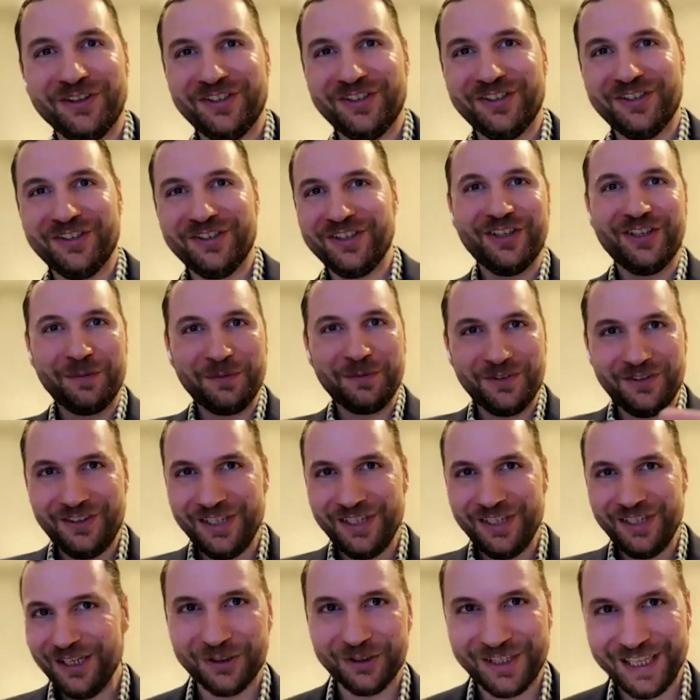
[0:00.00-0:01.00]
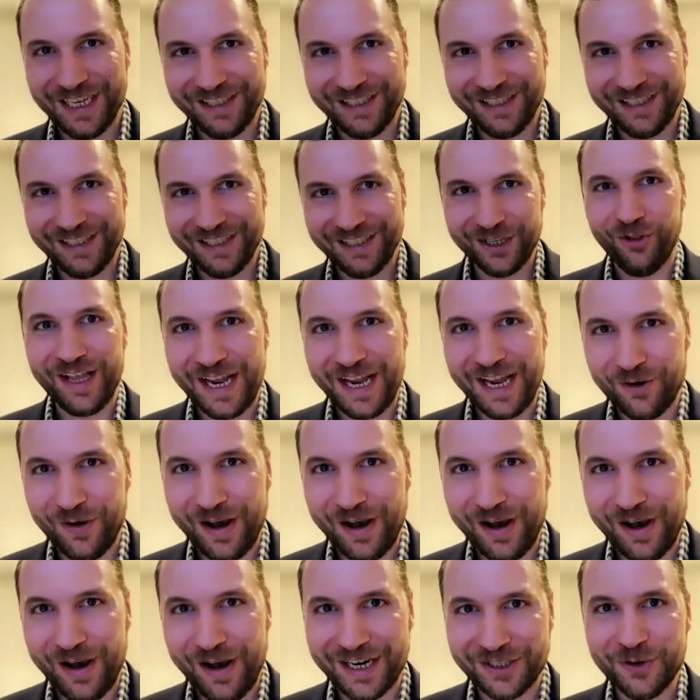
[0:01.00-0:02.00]
This isn't some secret thing that only I
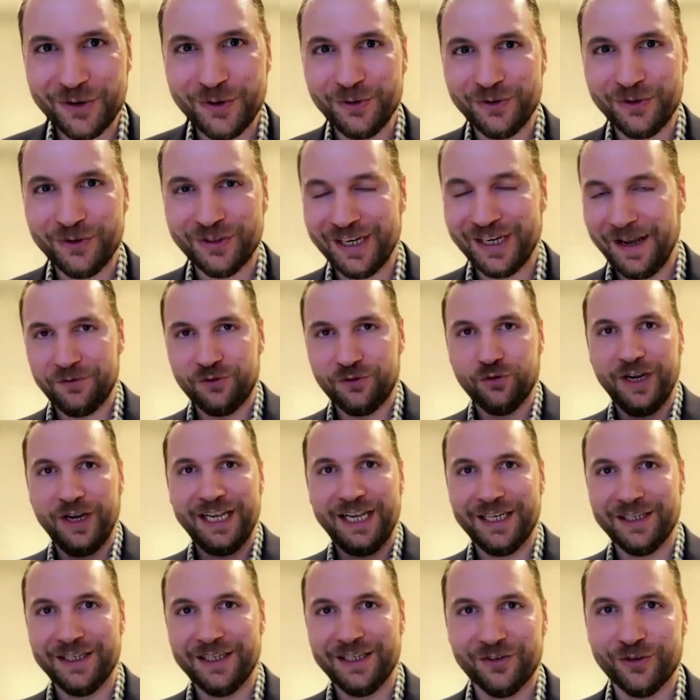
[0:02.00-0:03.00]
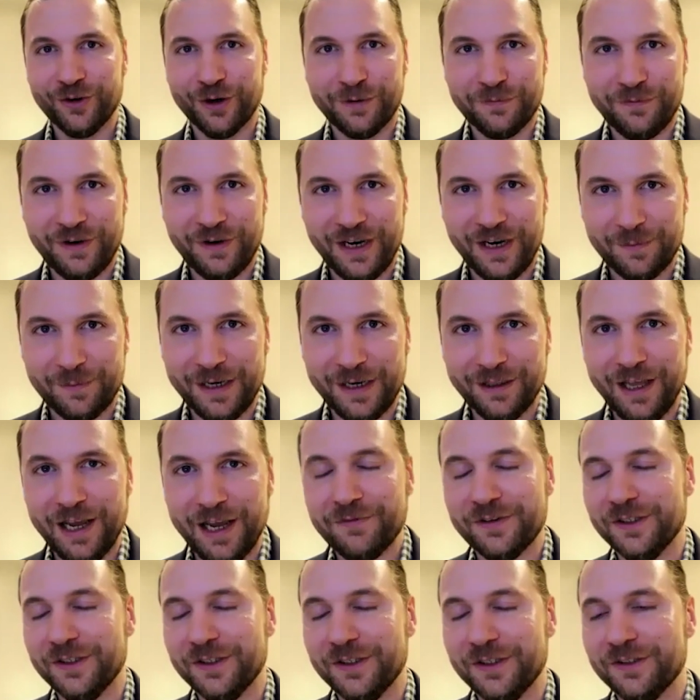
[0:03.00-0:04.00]
know how to use that I've trained and certified my life
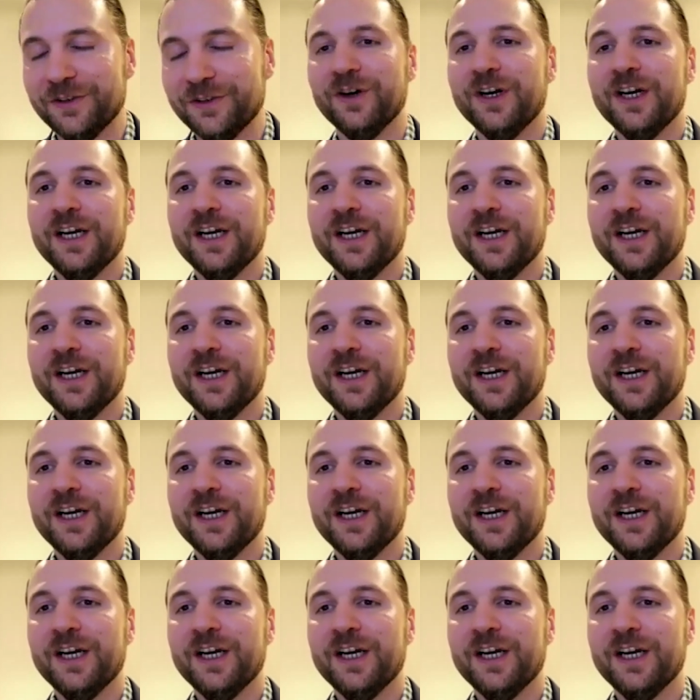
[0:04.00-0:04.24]
into.